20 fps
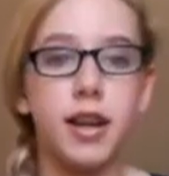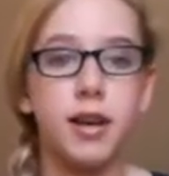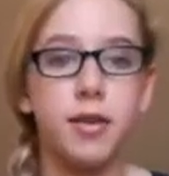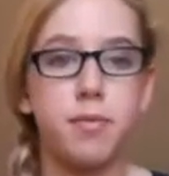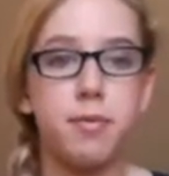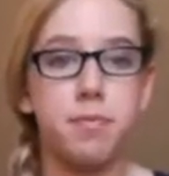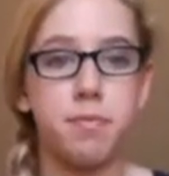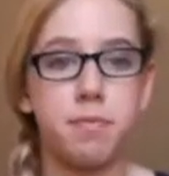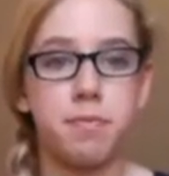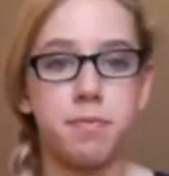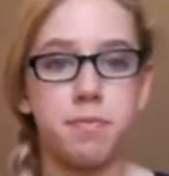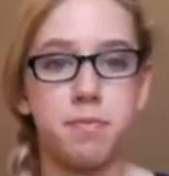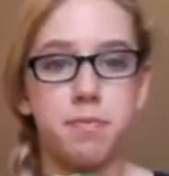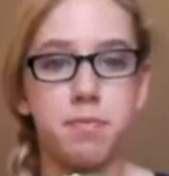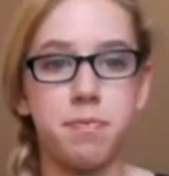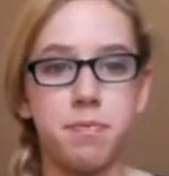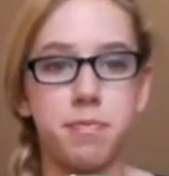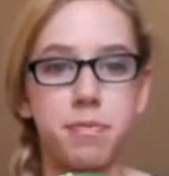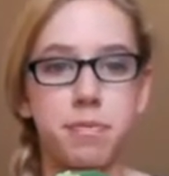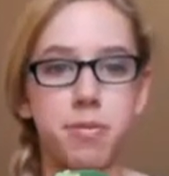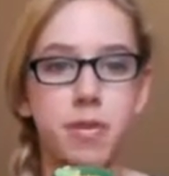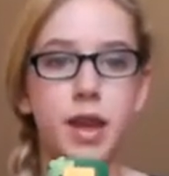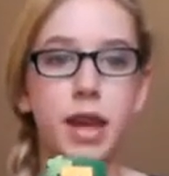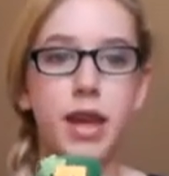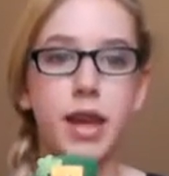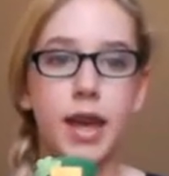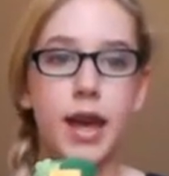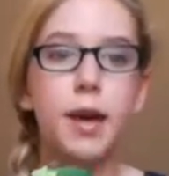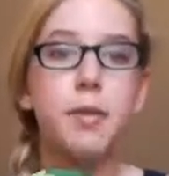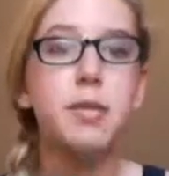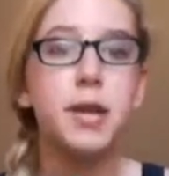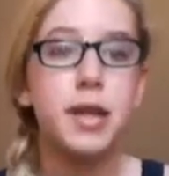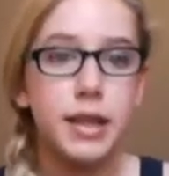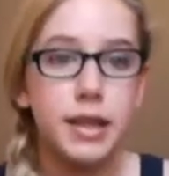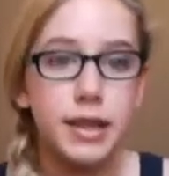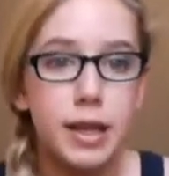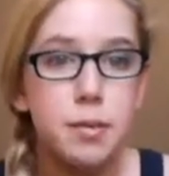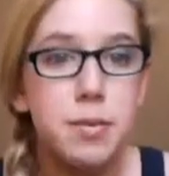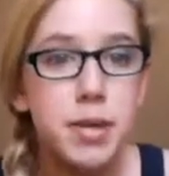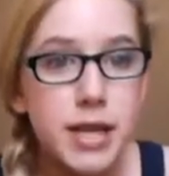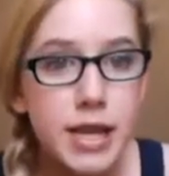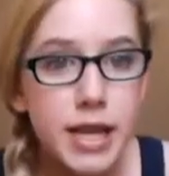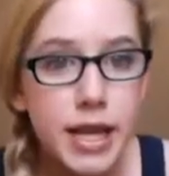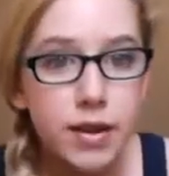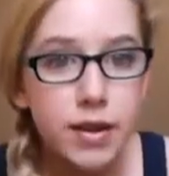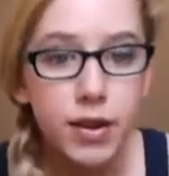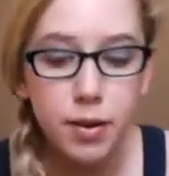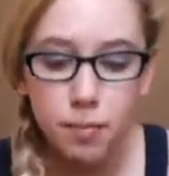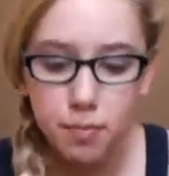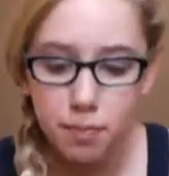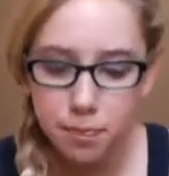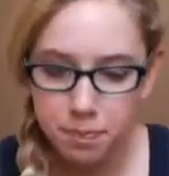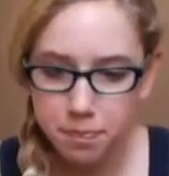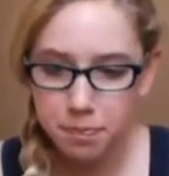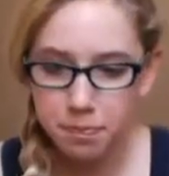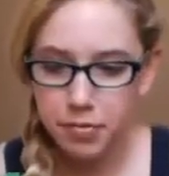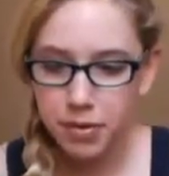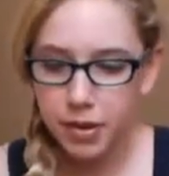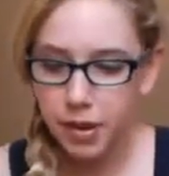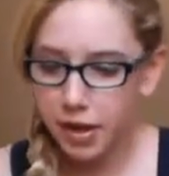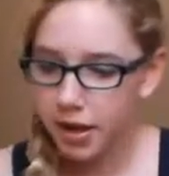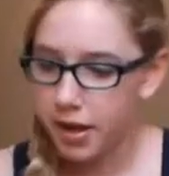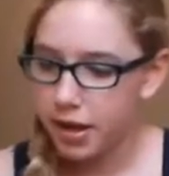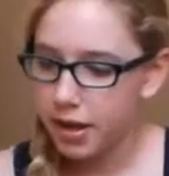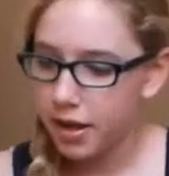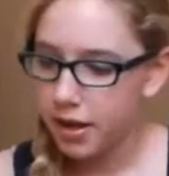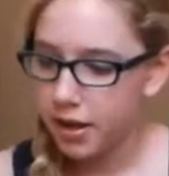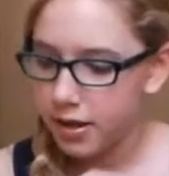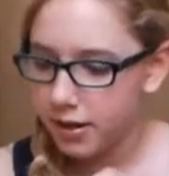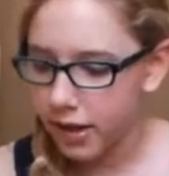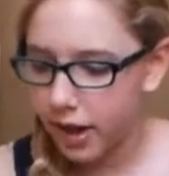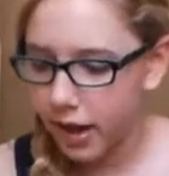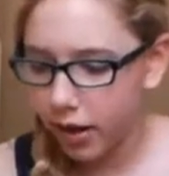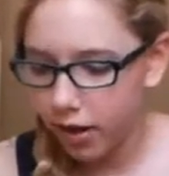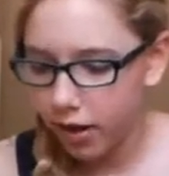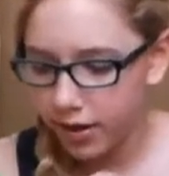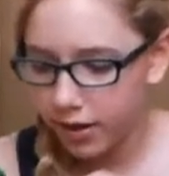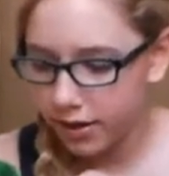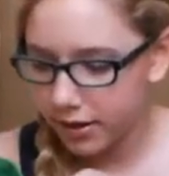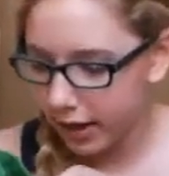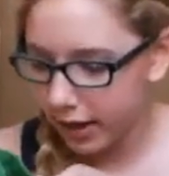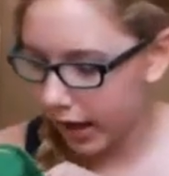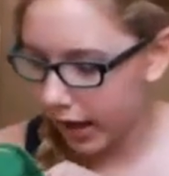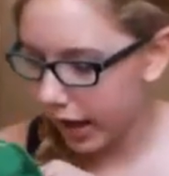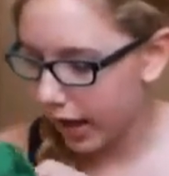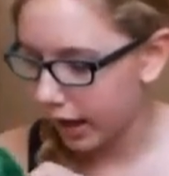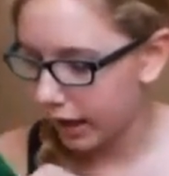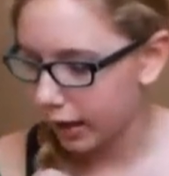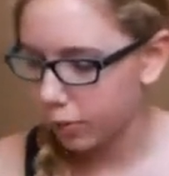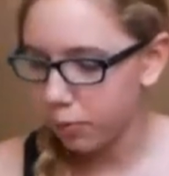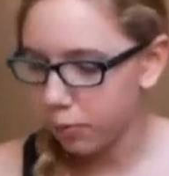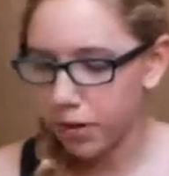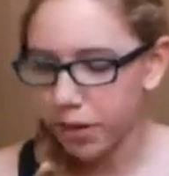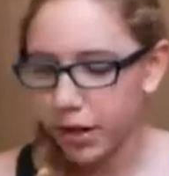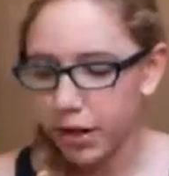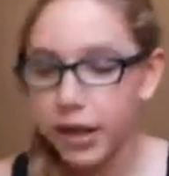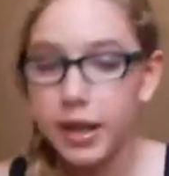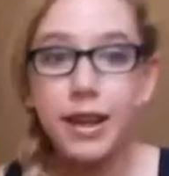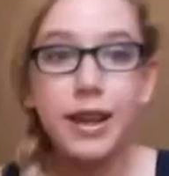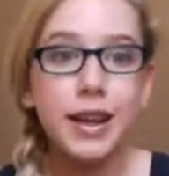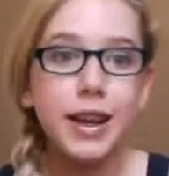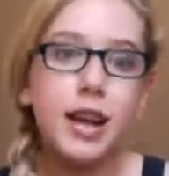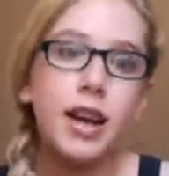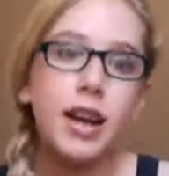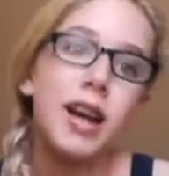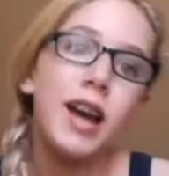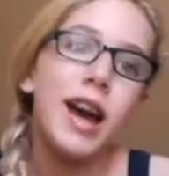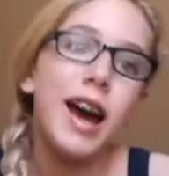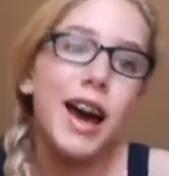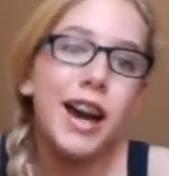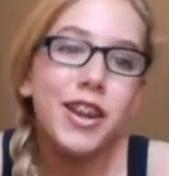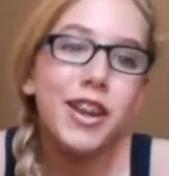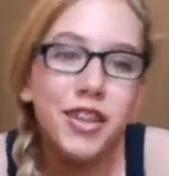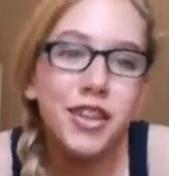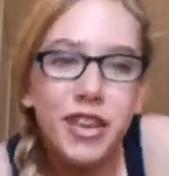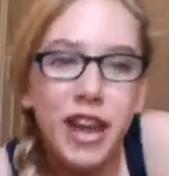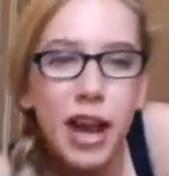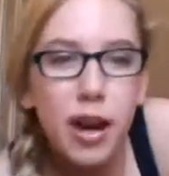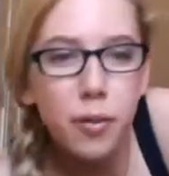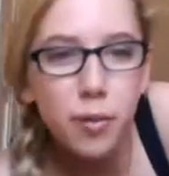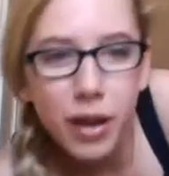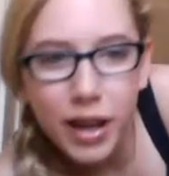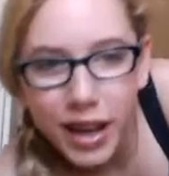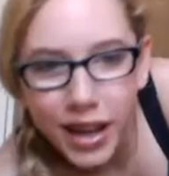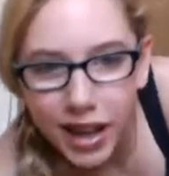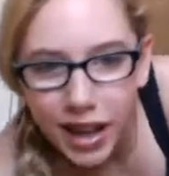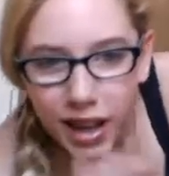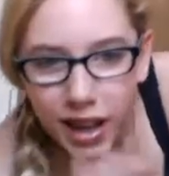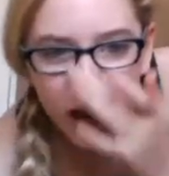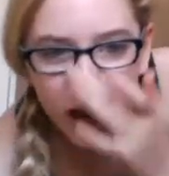did. Yep, his name's Steven said on his tag, but I threw that away.